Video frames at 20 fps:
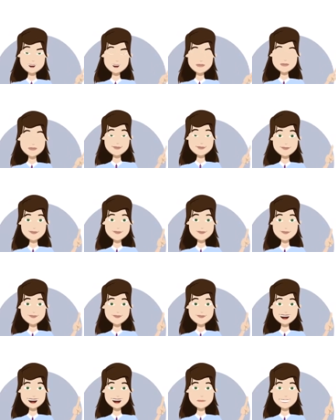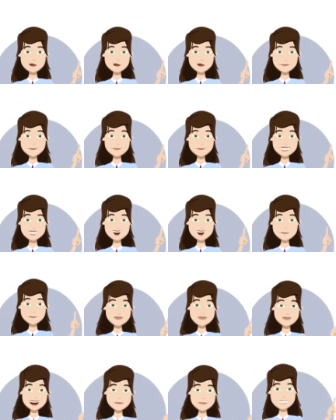If there are any changes
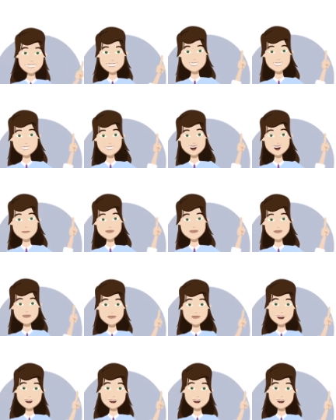required in the plugin